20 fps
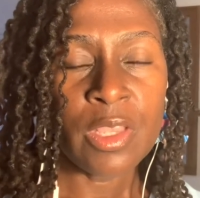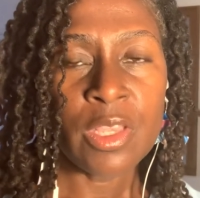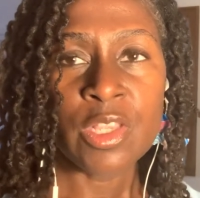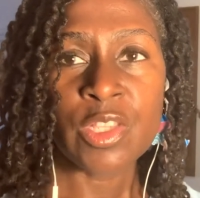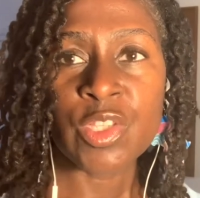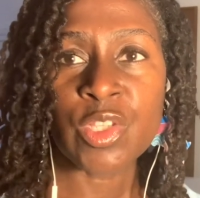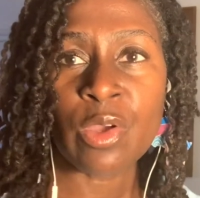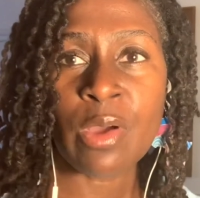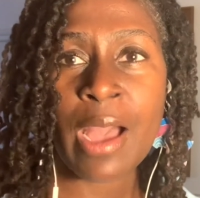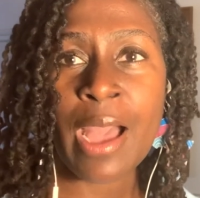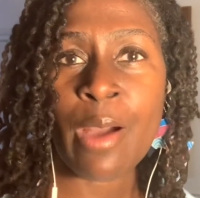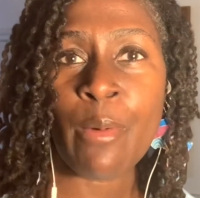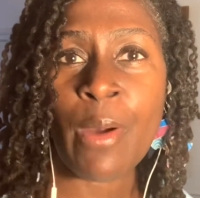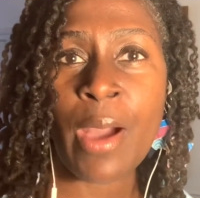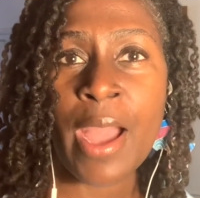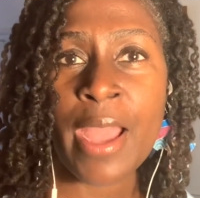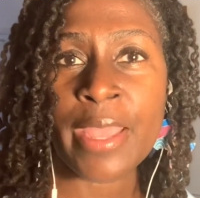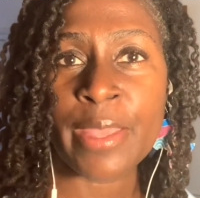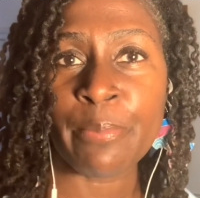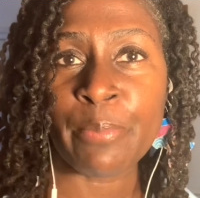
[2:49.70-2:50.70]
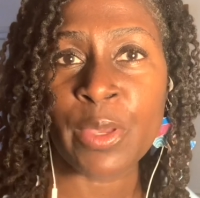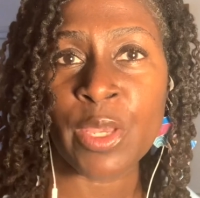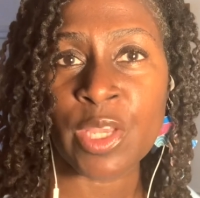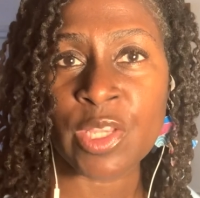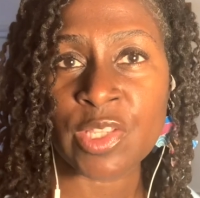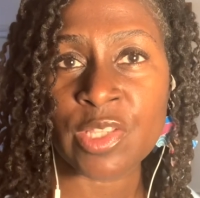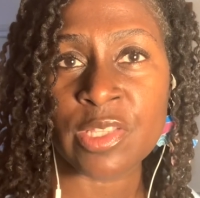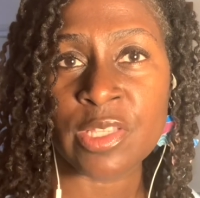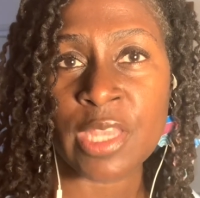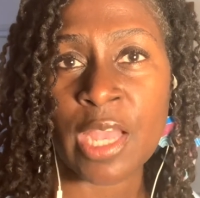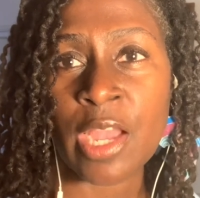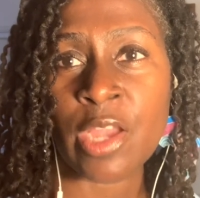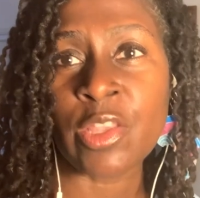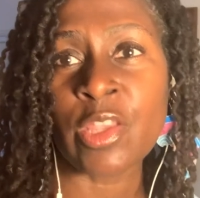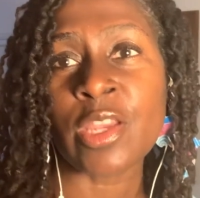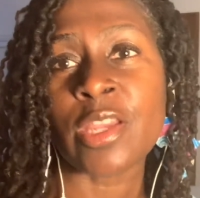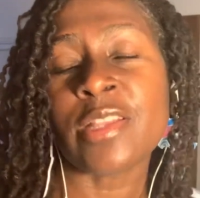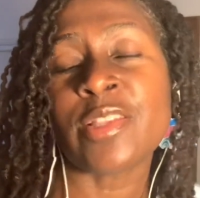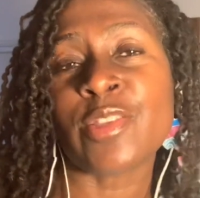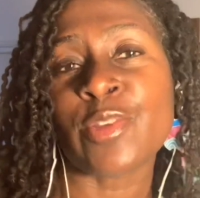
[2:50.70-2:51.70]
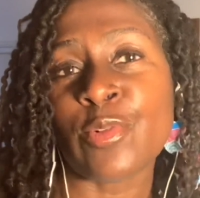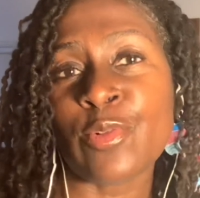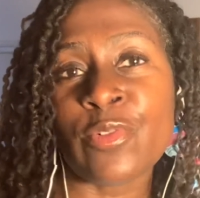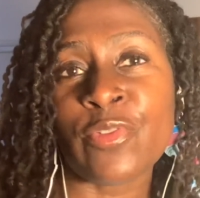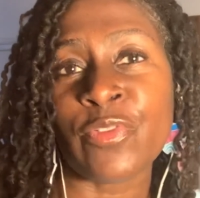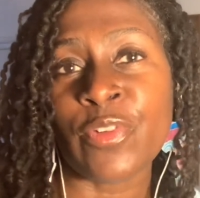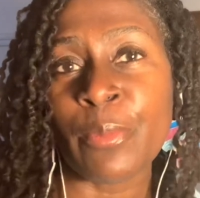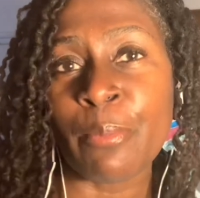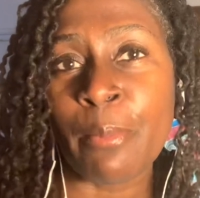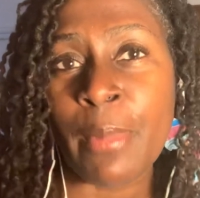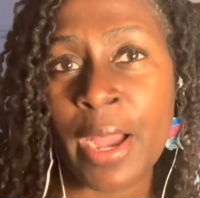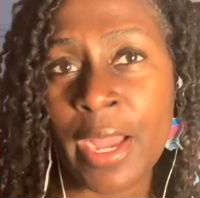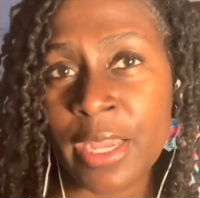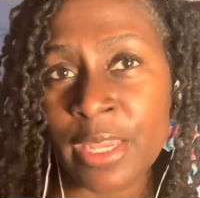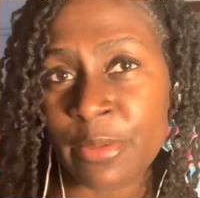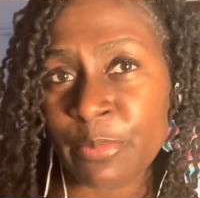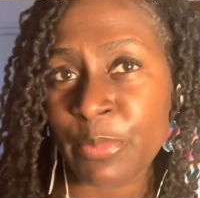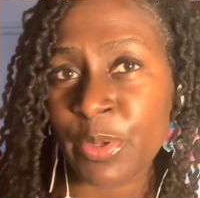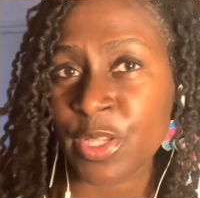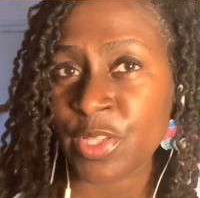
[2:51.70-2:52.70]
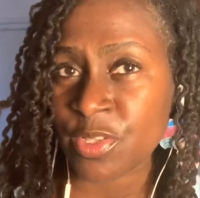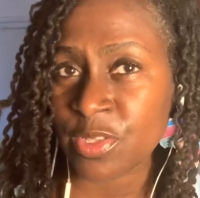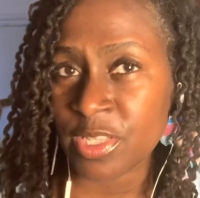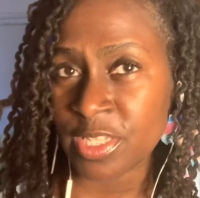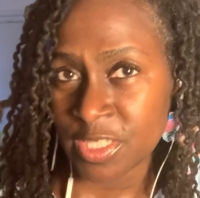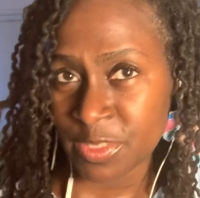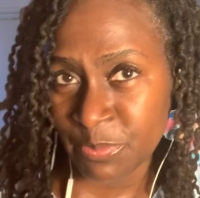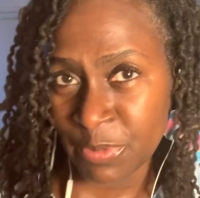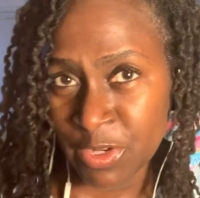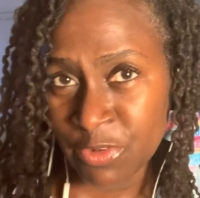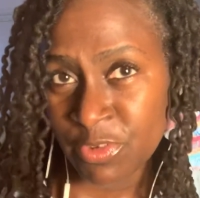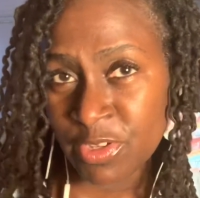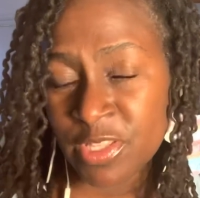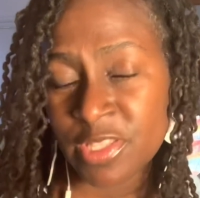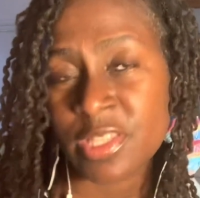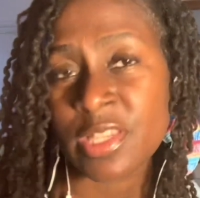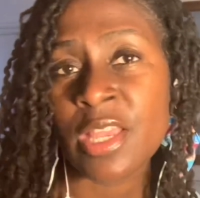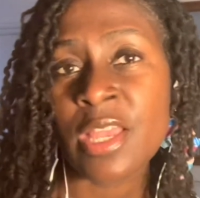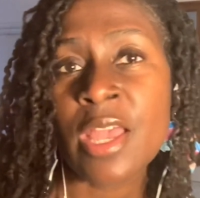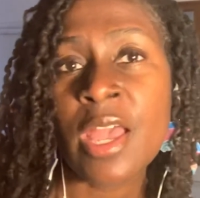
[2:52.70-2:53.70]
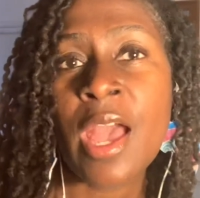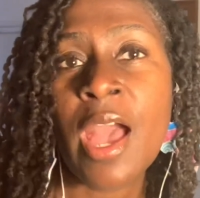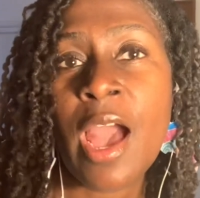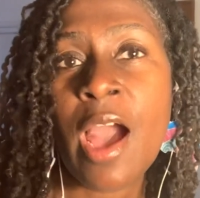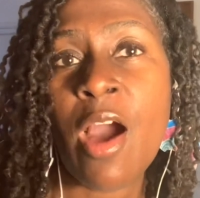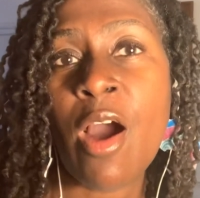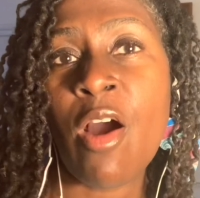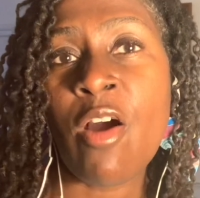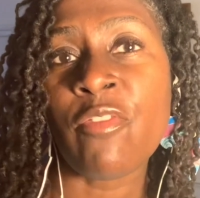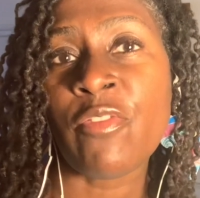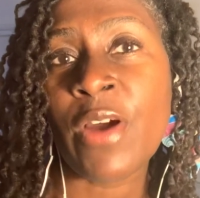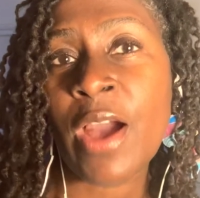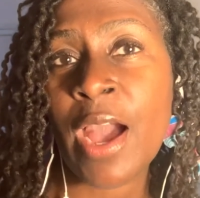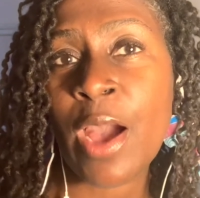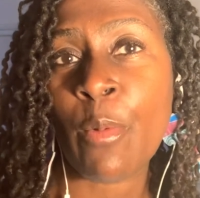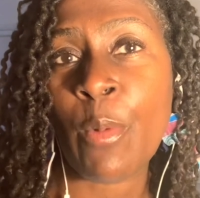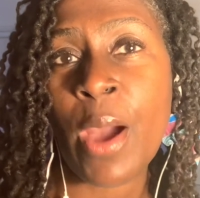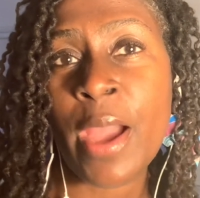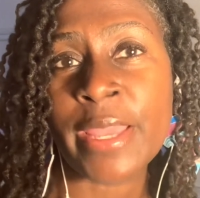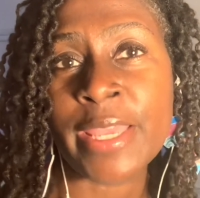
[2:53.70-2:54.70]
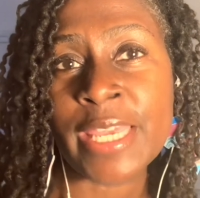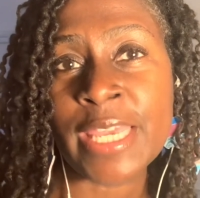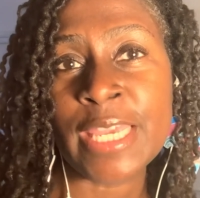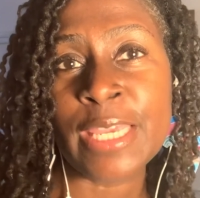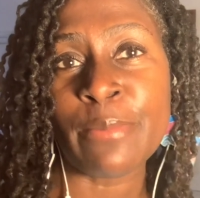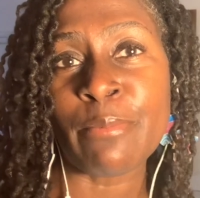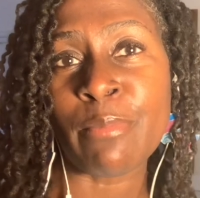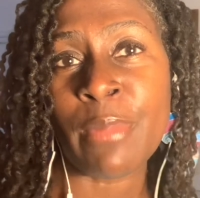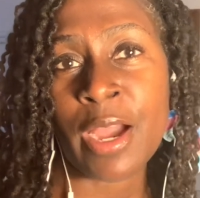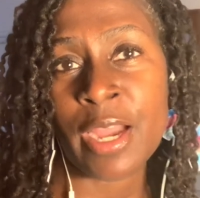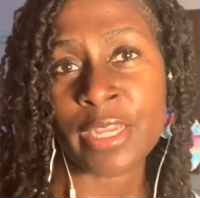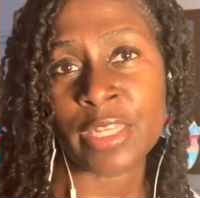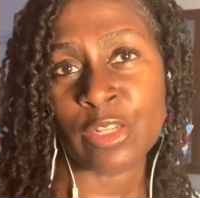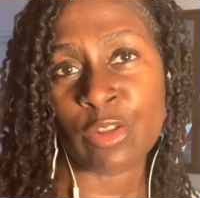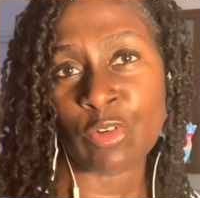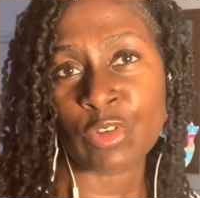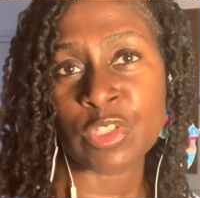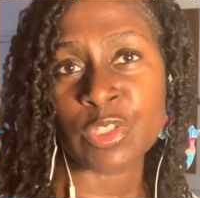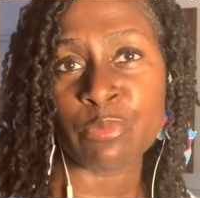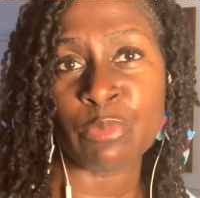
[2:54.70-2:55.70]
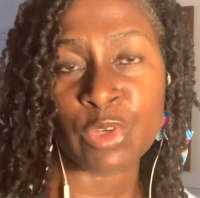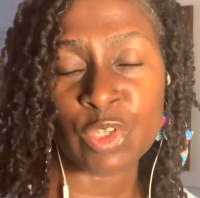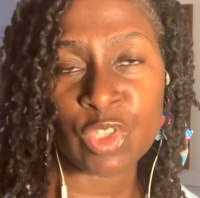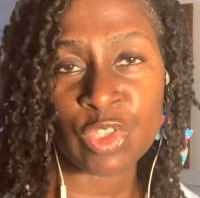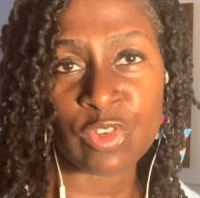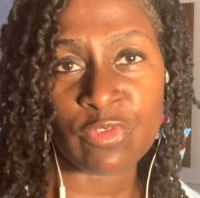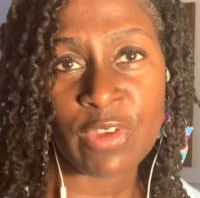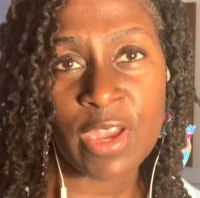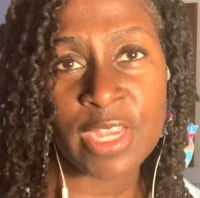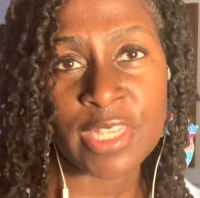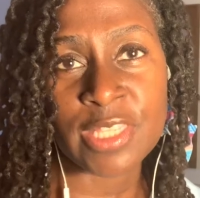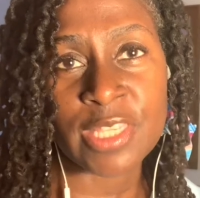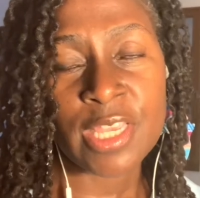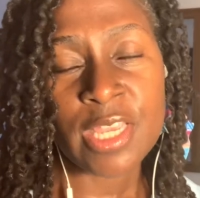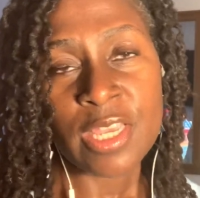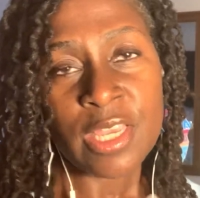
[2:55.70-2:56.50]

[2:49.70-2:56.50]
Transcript: So how I personally, I only can talk from my personal experience of how I keep my locks moisturized,